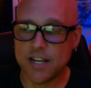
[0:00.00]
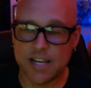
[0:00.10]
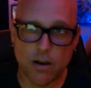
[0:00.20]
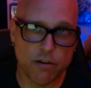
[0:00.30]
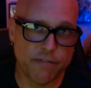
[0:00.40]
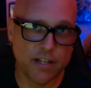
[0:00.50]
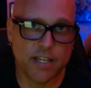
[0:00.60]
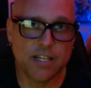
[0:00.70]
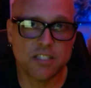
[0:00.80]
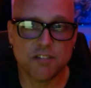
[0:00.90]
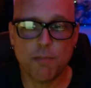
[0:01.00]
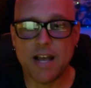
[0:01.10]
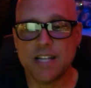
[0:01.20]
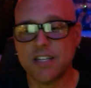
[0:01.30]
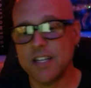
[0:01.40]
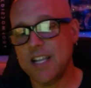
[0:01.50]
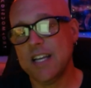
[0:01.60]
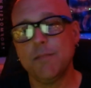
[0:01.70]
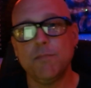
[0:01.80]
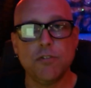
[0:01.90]
now he finally gets his mask,
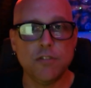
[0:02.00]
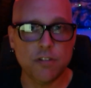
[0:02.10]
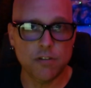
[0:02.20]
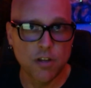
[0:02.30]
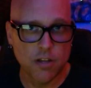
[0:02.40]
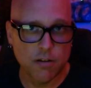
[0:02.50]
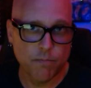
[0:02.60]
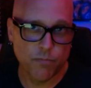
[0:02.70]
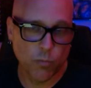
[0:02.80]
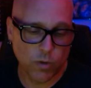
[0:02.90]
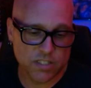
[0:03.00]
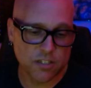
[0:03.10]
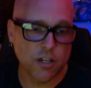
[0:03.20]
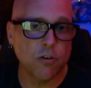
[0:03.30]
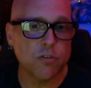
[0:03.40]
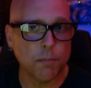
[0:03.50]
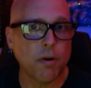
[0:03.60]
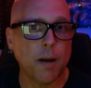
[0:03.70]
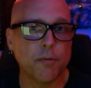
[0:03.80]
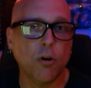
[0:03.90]
get him to the what's known in
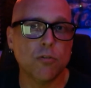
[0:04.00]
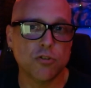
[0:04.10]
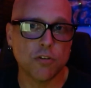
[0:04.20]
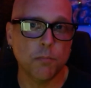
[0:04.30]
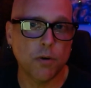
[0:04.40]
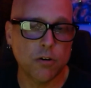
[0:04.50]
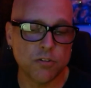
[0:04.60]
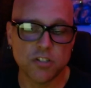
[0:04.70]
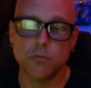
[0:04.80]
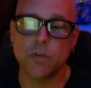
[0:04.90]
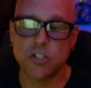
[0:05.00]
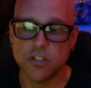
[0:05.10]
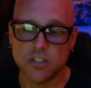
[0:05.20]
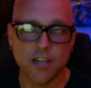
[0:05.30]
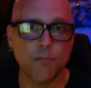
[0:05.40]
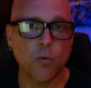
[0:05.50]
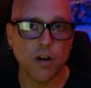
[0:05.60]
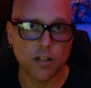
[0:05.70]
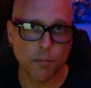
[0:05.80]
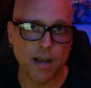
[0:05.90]
pop culture the most, which is him
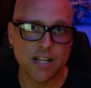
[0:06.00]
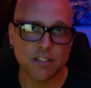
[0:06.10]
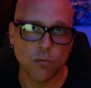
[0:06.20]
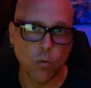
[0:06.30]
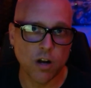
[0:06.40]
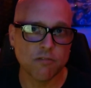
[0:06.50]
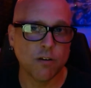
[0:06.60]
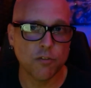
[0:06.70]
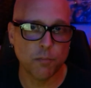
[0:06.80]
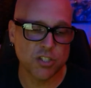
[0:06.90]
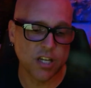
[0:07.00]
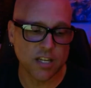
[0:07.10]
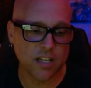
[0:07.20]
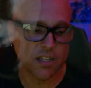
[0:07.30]
wearing the mask, walking around with a machete, killing